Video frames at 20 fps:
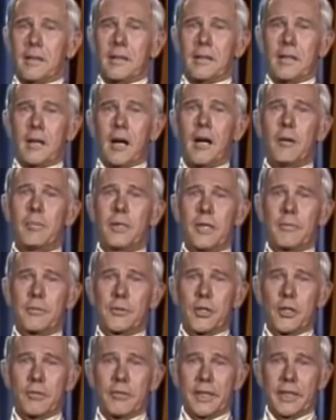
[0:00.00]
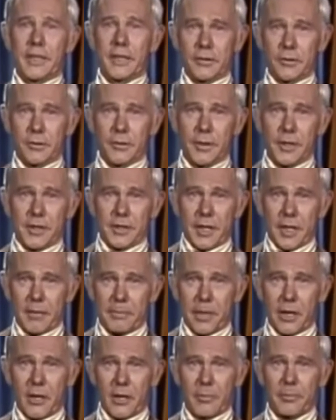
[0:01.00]
I'll be observing here through these high
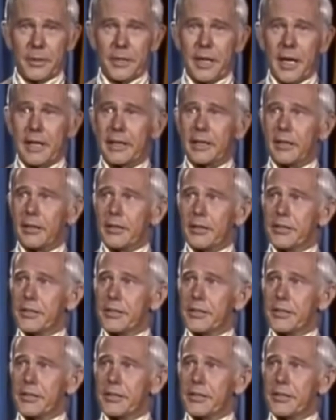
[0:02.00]
powered binoculars.